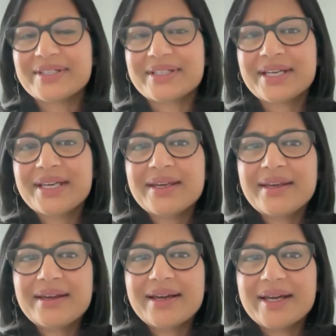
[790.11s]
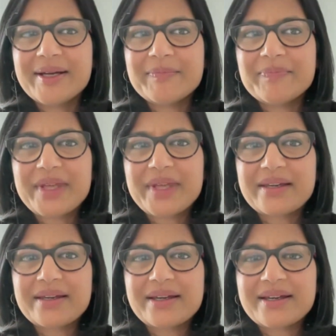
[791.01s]
And
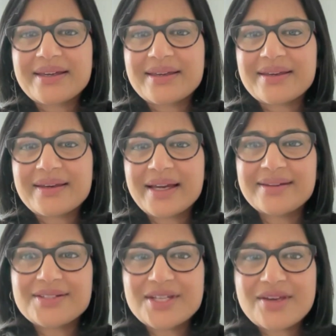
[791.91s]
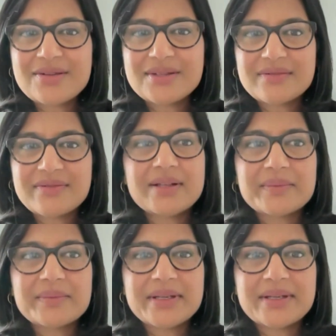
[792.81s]
I got into youth
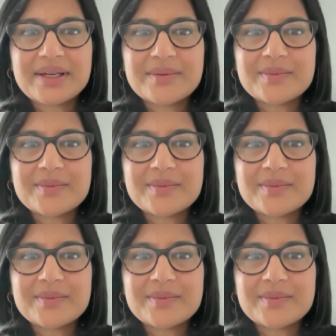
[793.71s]
development,